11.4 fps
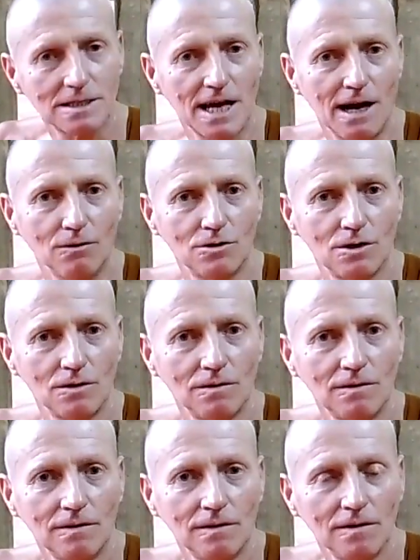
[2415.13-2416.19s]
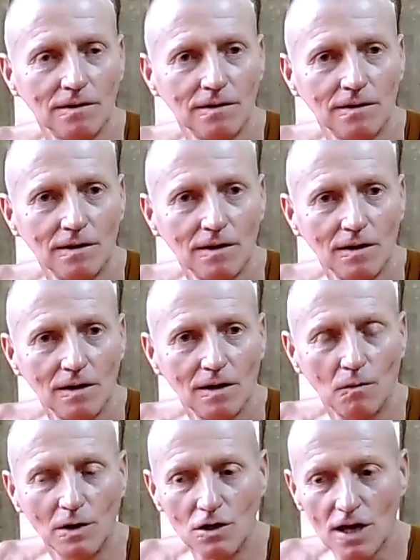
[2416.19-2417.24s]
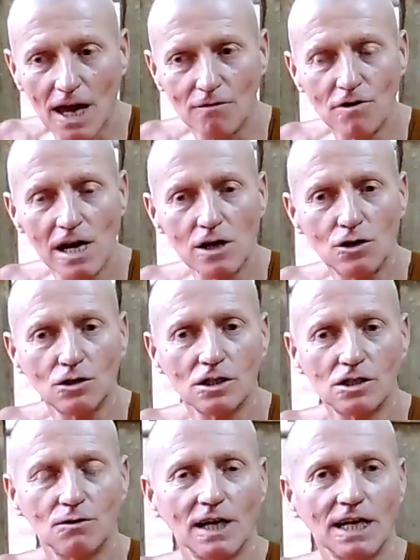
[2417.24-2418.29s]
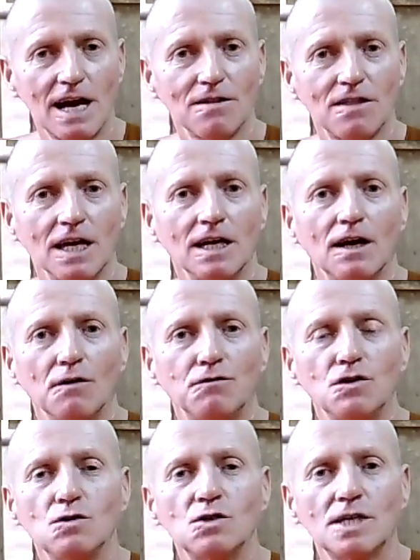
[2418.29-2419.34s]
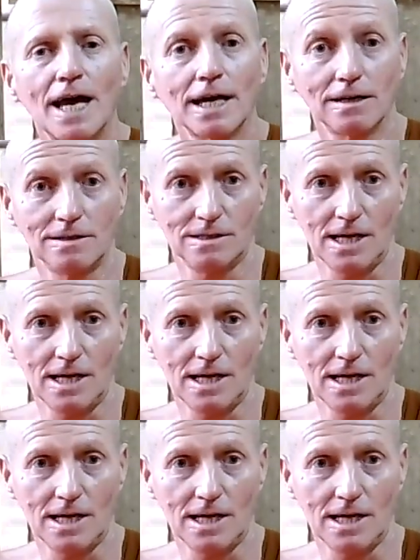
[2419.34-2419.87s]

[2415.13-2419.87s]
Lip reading: And when you get really good at doing nothing, a few seconds out will help